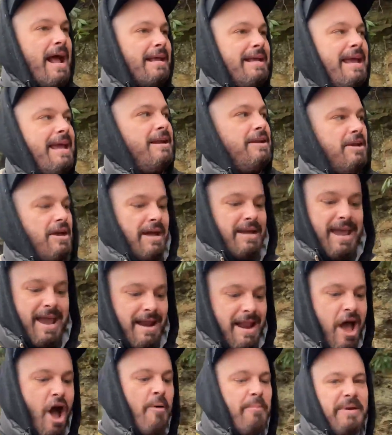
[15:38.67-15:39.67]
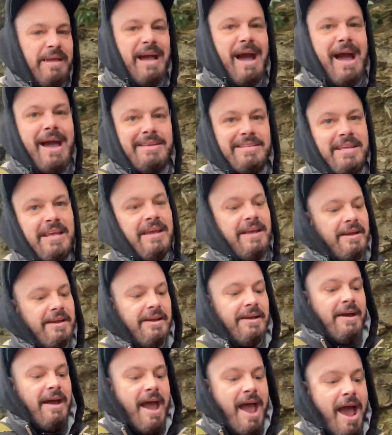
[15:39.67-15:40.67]
can't, I can't help it, guys.
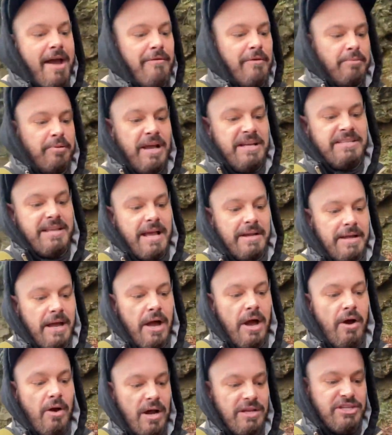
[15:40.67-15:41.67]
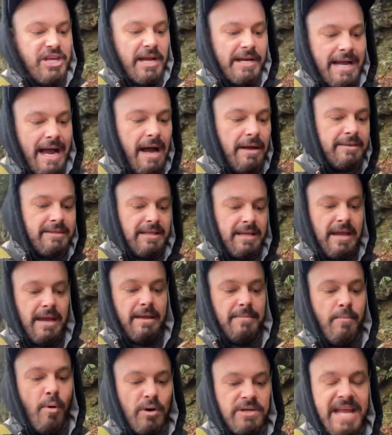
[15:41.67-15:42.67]
Every place I go, I check out the
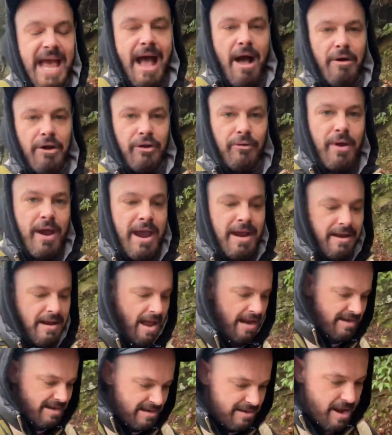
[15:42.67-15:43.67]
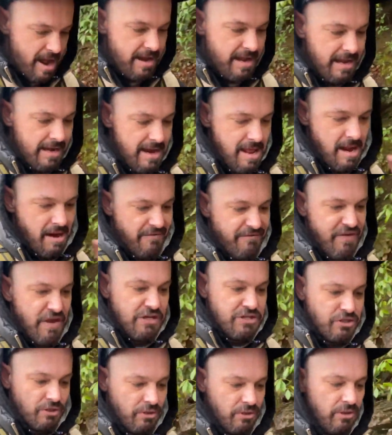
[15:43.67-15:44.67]
mortality rate. I did not get an
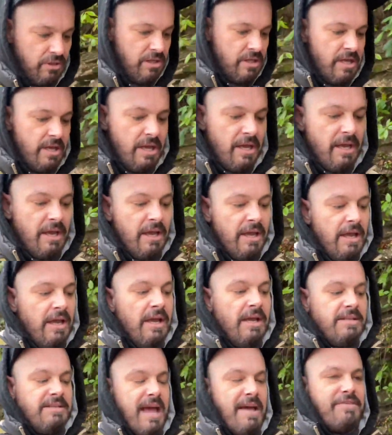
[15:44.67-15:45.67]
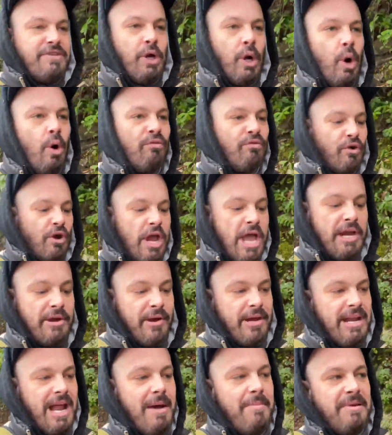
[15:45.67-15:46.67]
official death toll for
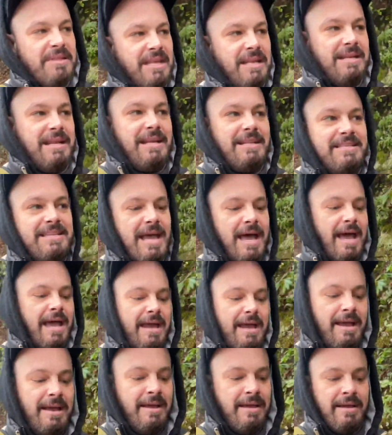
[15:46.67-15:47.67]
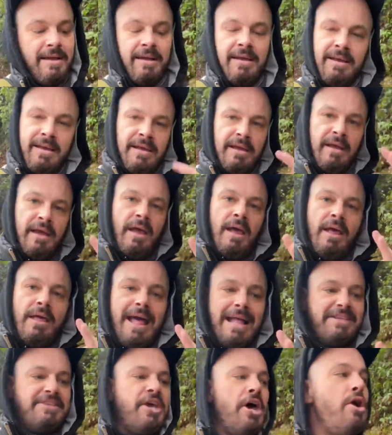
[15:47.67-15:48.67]
Hickory Nut, but they did say
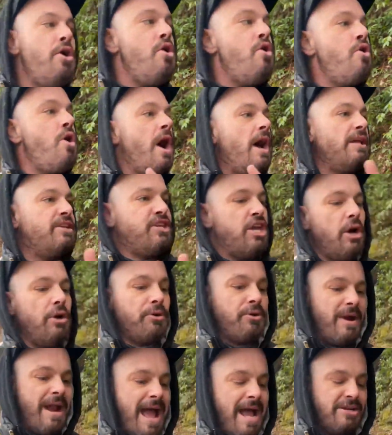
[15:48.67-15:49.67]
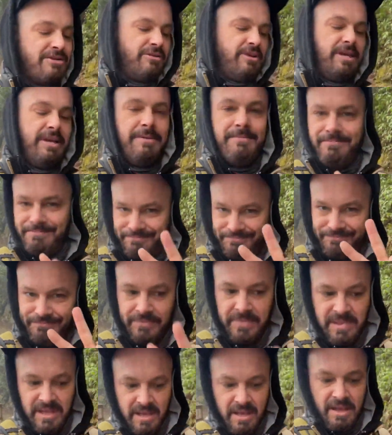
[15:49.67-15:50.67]
that two children actually,
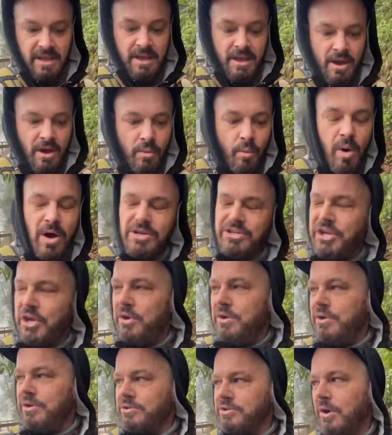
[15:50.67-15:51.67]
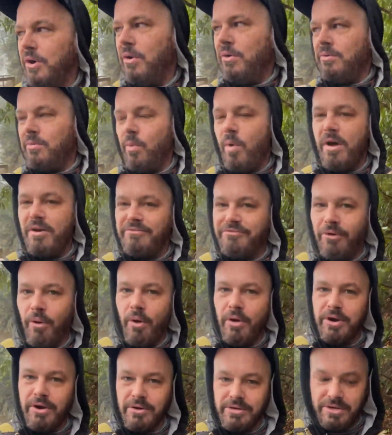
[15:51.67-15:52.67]
one two years old, one
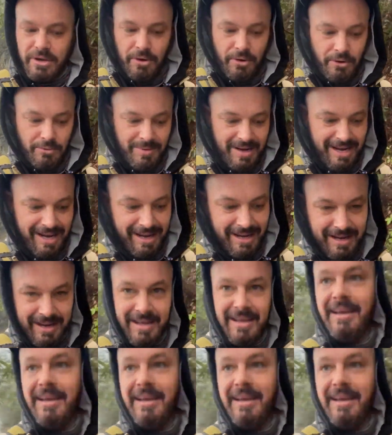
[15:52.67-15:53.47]
four years old, man,